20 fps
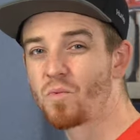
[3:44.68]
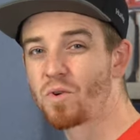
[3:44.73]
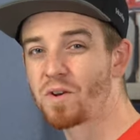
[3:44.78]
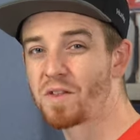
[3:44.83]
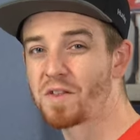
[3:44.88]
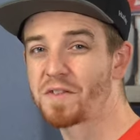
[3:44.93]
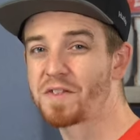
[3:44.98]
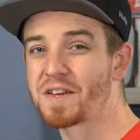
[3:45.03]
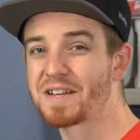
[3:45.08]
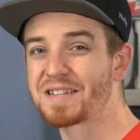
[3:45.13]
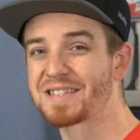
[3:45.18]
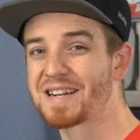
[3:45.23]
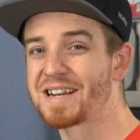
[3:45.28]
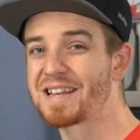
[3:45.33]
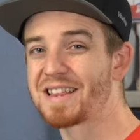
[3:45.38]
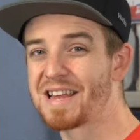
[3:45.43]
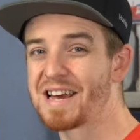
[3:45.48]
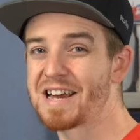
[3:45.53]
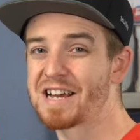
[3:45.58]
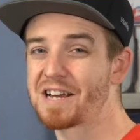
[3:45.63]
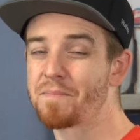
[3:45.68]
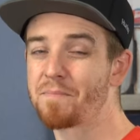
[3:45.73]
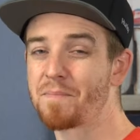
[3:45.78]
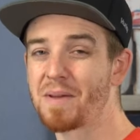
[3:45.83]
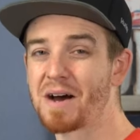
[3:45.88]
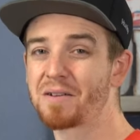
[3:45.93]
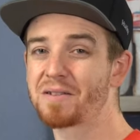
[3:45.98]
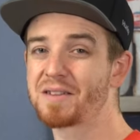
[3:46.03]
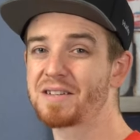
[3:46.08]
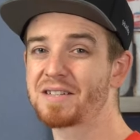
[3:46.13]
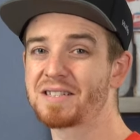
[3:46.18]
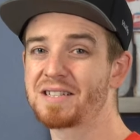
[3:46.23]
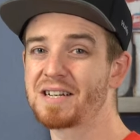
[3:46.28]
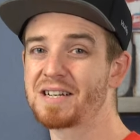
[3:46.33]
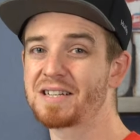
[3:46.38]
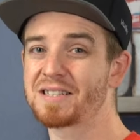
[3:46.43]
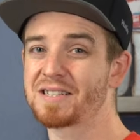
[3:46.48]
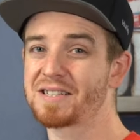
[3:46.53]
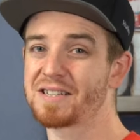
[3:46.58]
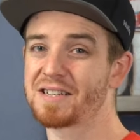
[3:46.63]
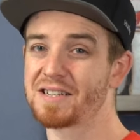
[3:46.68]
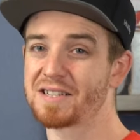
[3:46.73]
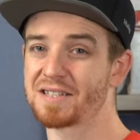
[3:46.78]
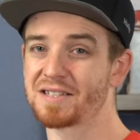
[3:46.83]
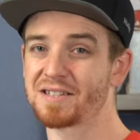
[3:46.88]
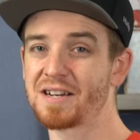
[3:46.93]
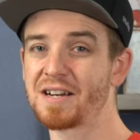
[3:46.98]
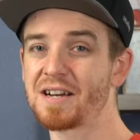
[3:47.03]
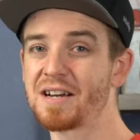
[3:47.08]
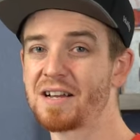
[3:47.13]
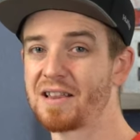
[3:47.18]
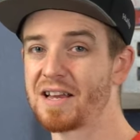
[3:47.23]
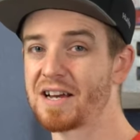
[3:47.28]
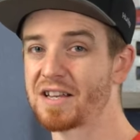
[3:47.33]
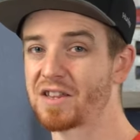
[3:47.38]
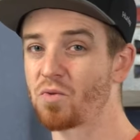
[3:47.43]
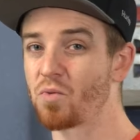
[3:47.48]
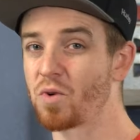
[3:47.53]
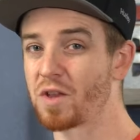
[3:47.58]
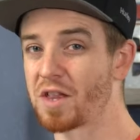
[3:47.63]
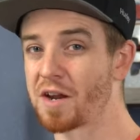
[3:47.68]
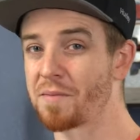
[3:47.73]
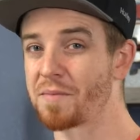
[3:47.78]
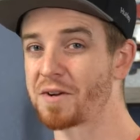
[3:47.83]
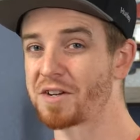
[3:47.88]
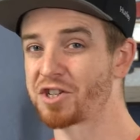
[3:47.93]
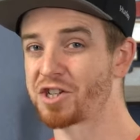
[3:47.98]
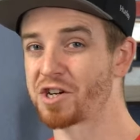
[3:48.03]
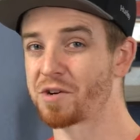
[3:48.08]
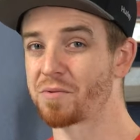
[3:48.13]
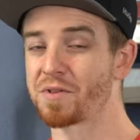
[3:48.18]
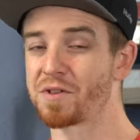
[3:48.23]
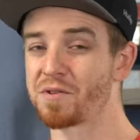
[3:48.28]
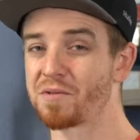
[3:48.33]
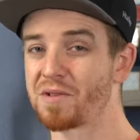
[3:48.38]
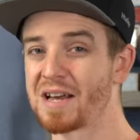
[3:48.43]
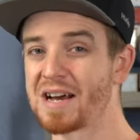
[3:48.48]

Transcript: One of the things that I like about this desk is like the one that I'm gonna share with you